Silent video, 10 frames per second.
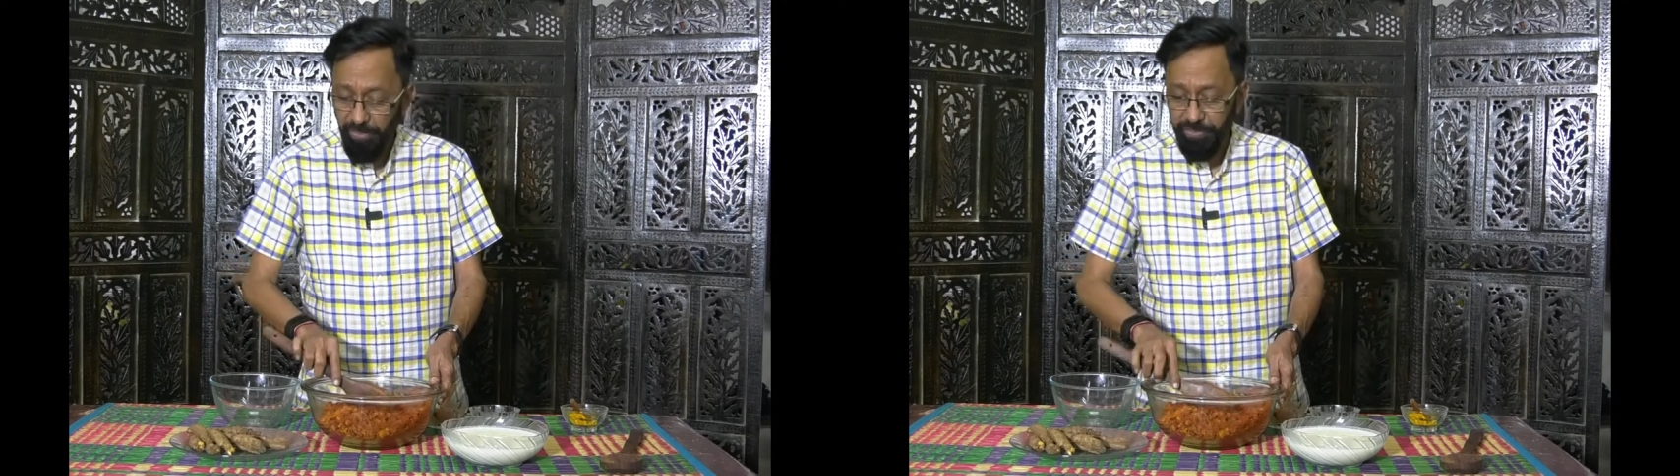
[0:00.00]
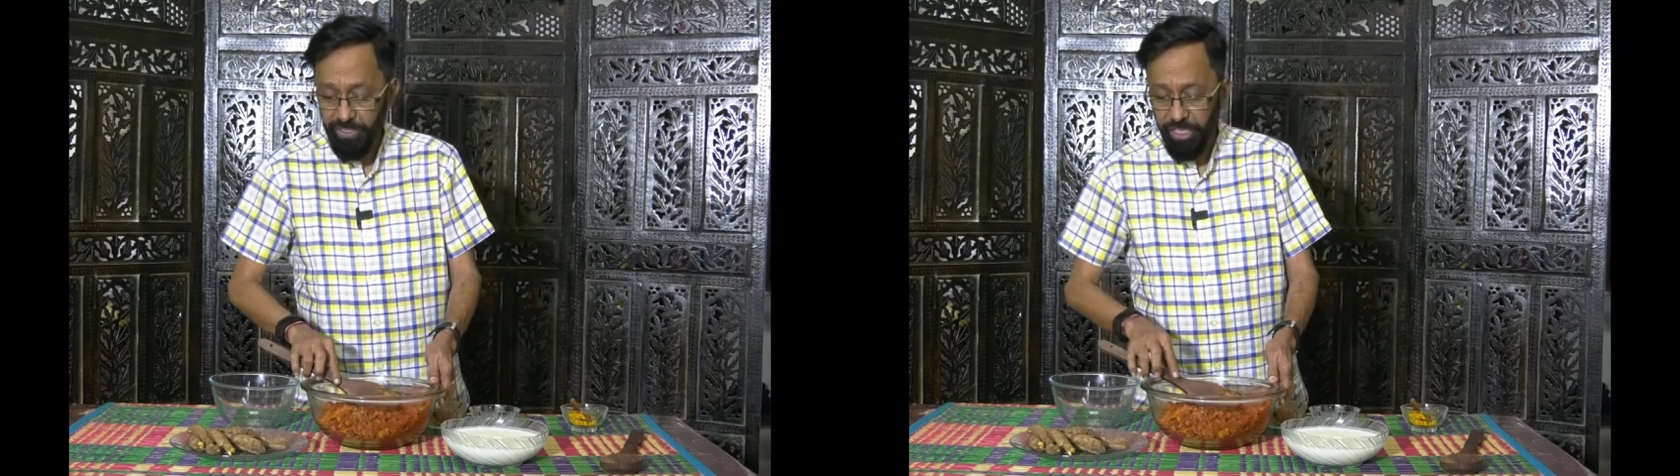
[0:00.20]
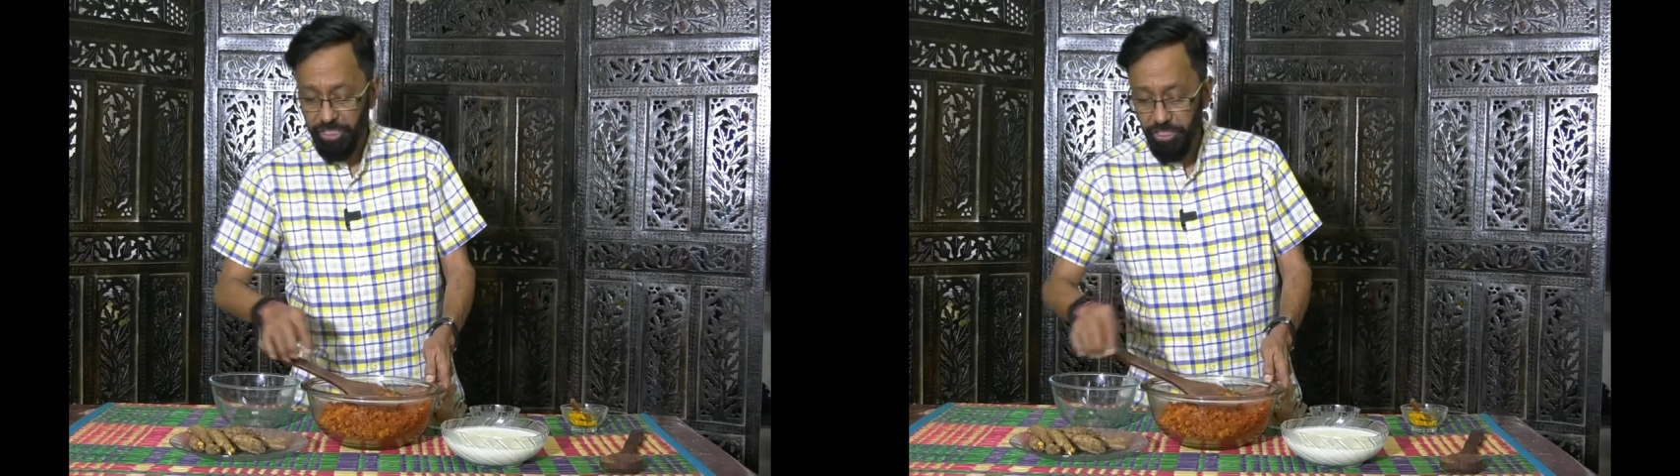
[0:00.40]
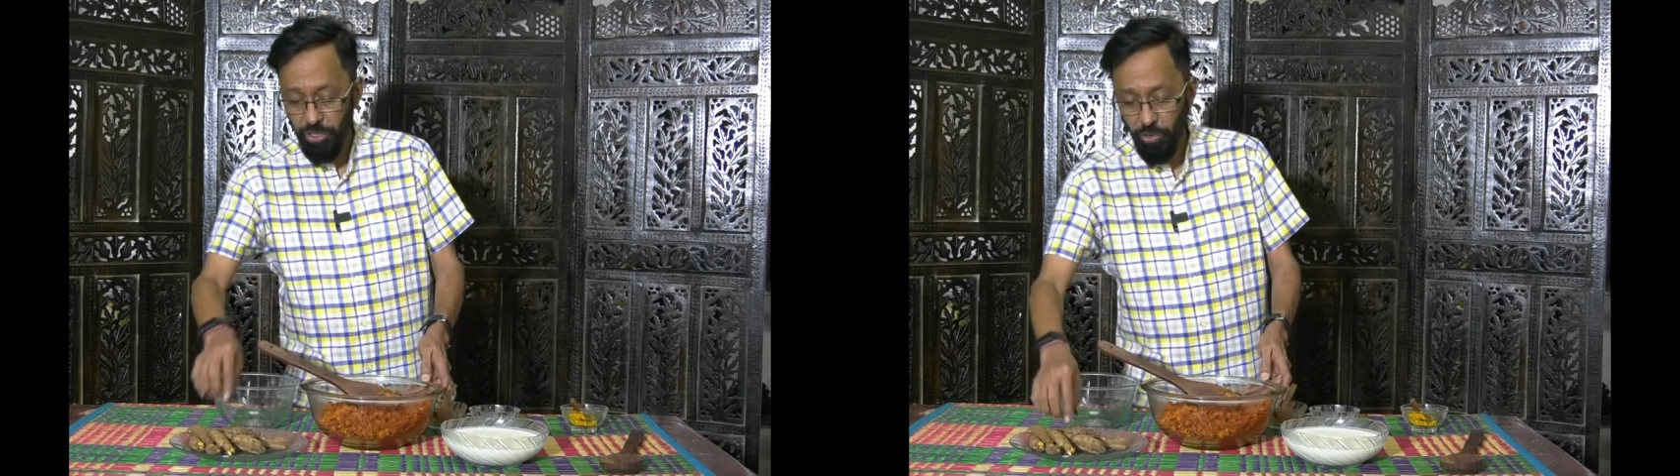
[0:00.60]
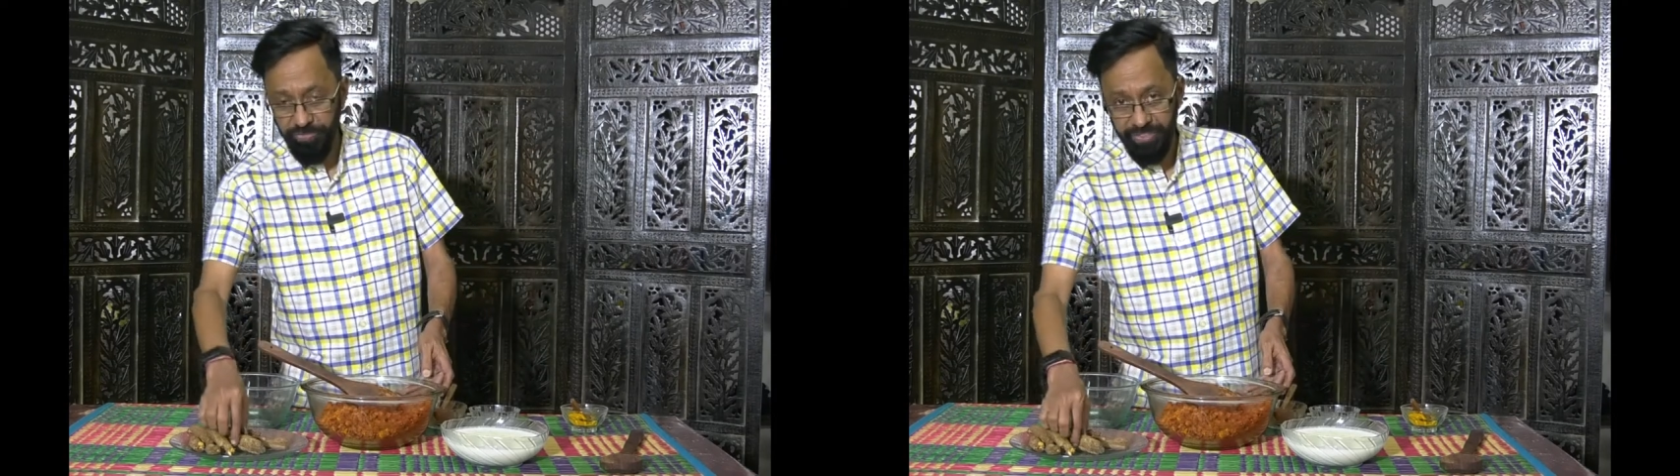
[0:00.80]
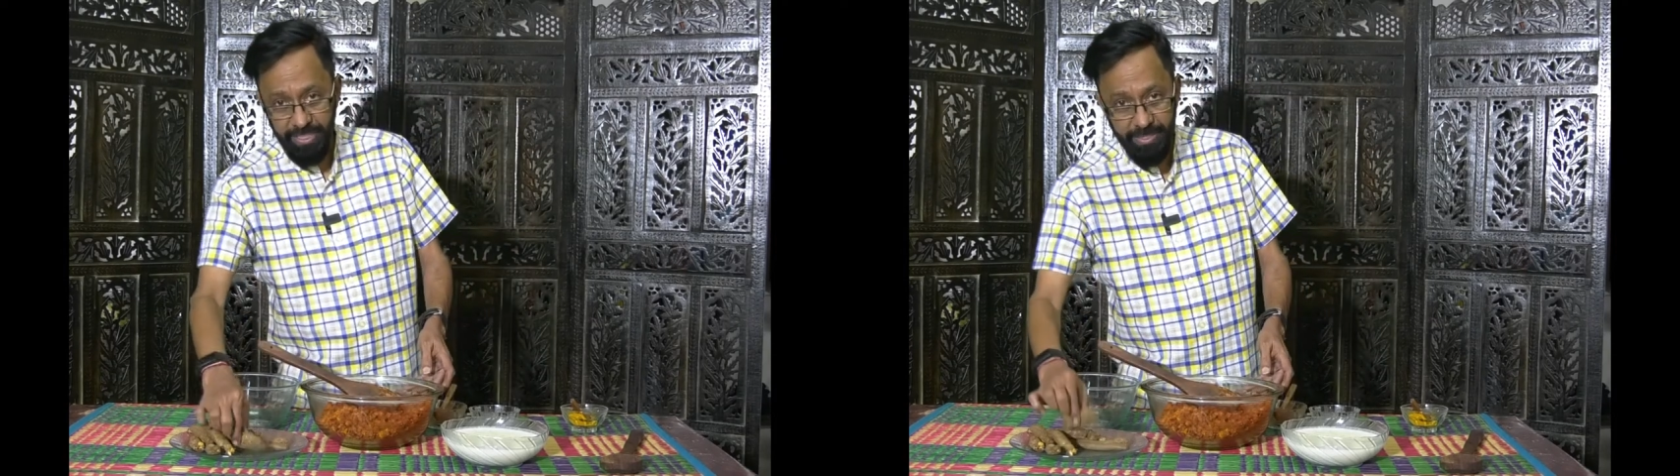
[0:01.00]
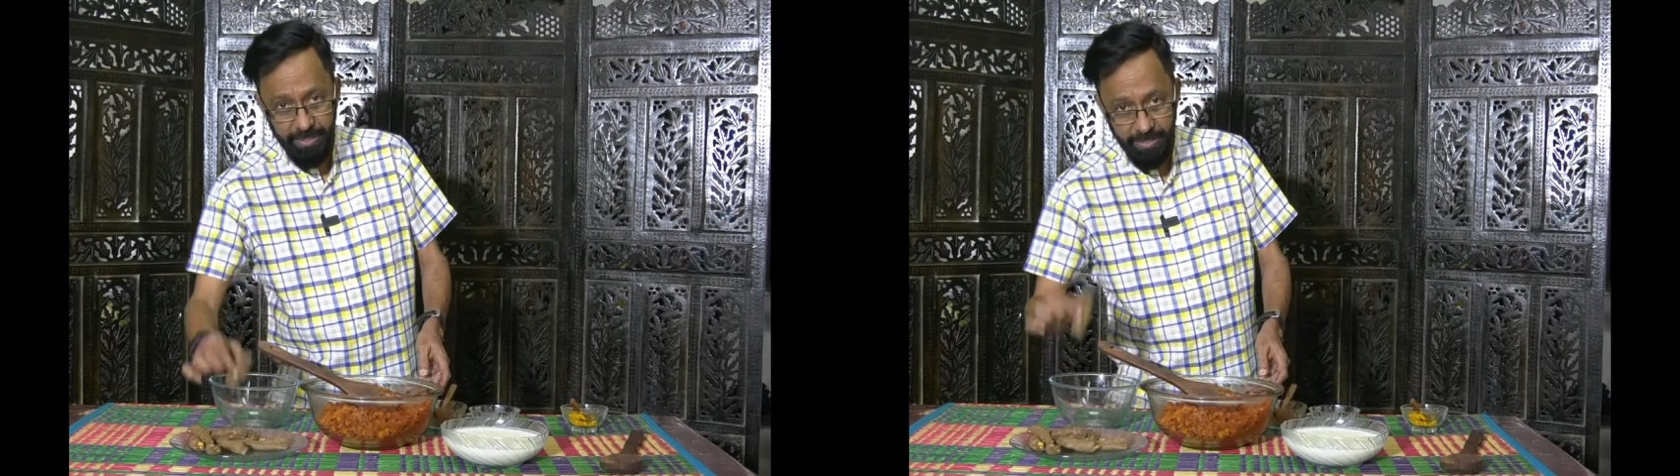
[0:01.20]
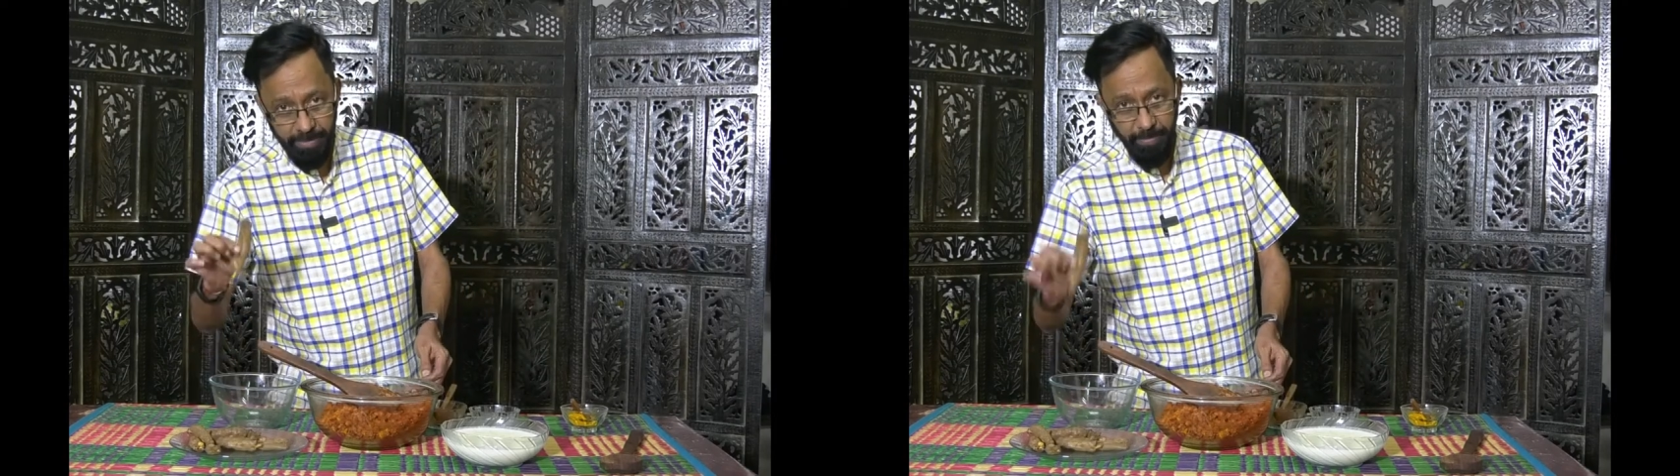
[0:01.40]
a kg of this